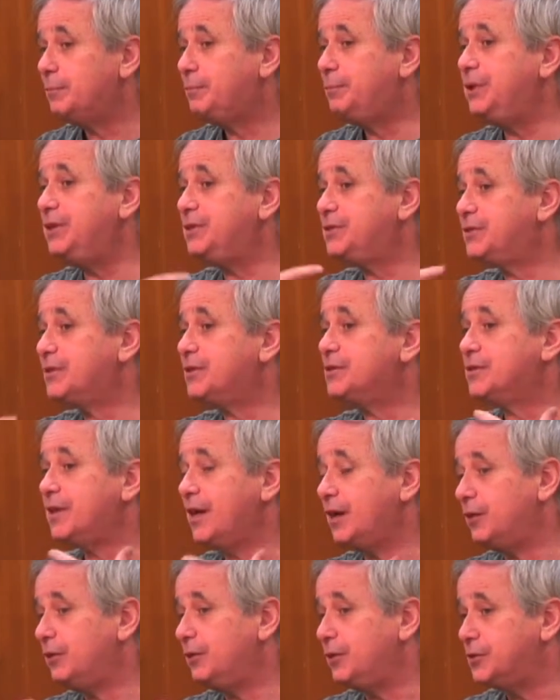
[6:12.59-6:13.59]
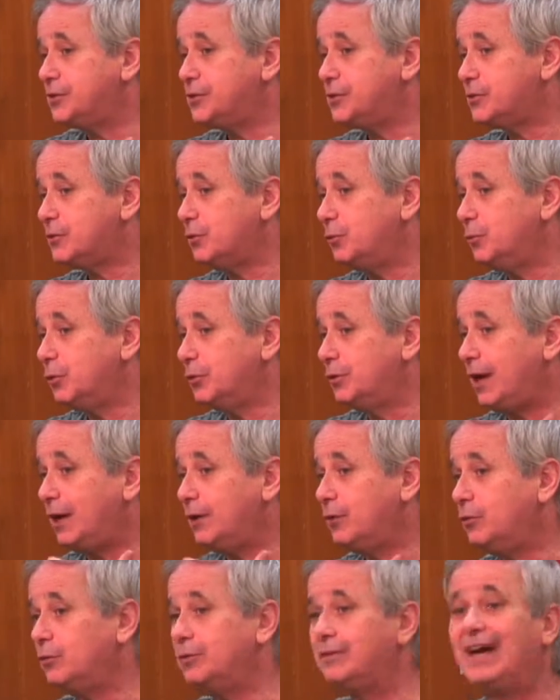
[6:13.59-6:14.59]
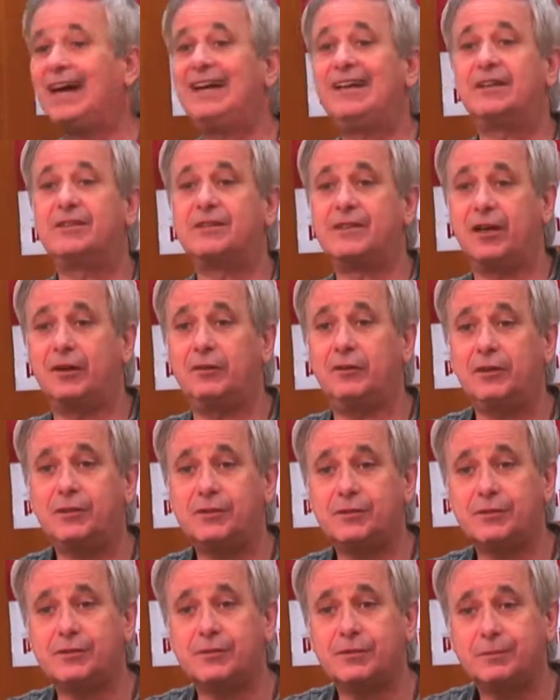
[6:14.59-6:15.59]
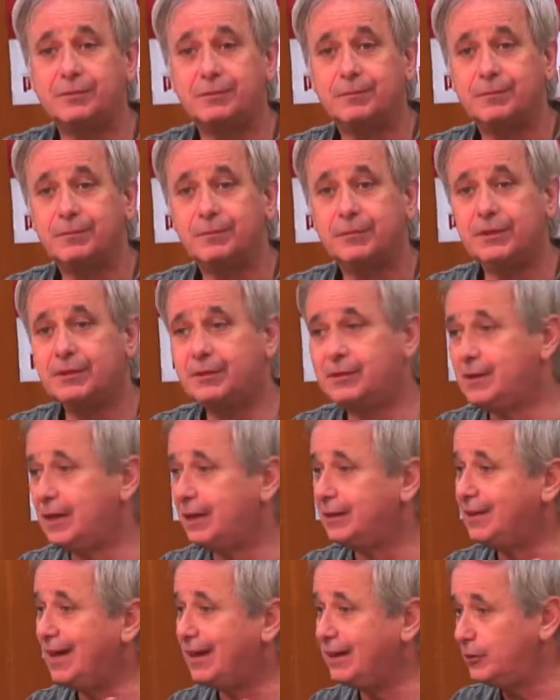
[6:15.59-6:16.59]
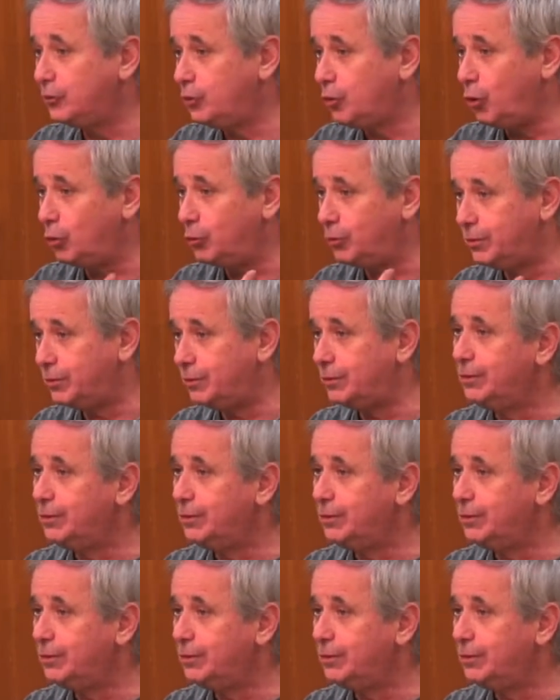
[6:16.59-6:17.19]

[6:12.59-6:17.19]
peace Zionists, or what I call diet Zionists. This is like Diet Coke.